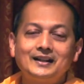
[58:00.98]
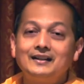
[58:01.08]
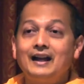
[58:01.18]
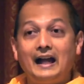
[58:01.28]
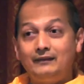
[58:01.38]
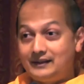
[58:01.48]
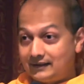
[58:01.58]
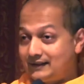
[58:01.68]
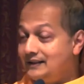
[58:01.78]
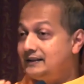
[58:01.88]
today i will
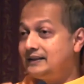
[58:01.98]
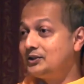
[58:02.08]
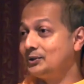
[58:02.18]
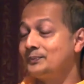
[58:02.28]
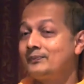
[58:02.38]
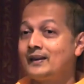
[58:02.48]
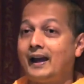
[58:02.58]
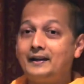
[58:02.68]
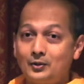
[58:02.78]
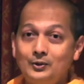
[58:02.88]
certainly teach you
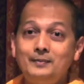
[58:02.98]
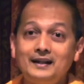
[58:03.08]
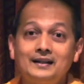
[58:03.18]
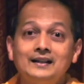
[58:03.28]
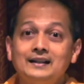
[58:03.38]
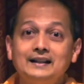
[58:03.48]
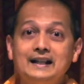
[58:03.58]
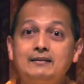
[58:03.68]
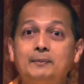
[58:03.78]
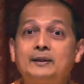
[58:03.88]
and the old man he
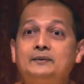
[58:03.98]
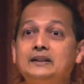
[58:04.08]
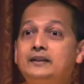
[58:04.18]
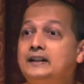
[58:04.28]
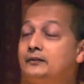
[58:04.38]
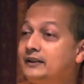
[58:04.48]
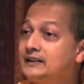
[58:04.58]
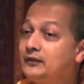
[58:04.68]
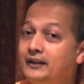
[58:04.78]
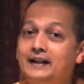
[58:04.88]
gave up something very
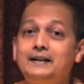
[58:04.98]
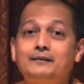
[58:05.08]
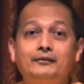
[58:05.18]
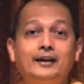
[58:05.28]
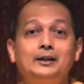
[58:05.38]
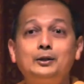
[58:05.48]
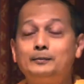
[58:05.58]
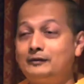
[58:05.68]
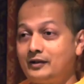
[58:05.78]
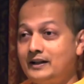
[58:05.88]
which very
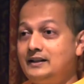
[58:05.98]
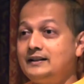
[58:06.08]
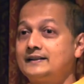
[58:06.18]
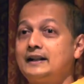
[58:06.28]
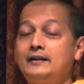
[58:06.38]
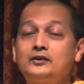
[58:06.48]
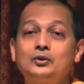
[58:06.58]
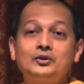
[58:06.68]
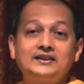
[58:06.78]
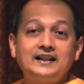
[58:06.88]
valuable for indians the
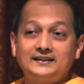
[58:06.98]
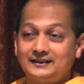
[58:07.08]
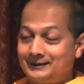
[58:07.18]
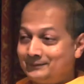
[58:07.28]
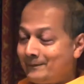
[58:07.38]
afternoon siesta